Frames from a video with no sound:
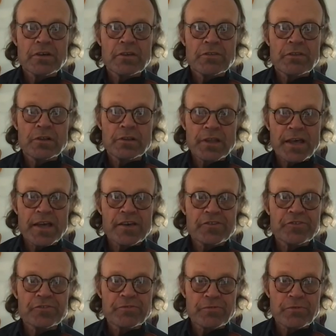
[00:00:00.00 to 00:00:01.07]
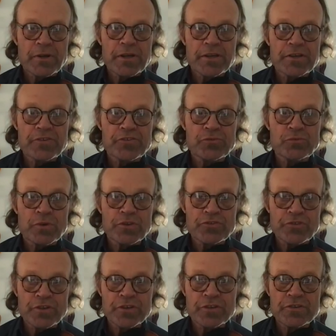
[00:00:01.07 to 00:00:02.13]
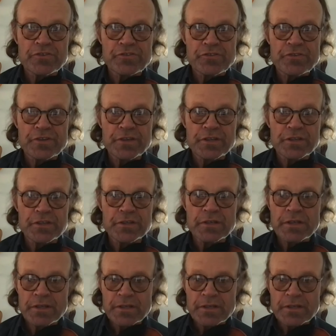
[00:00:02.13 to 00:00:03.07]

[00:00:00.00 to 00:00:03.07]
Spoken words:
the last phrase, which is the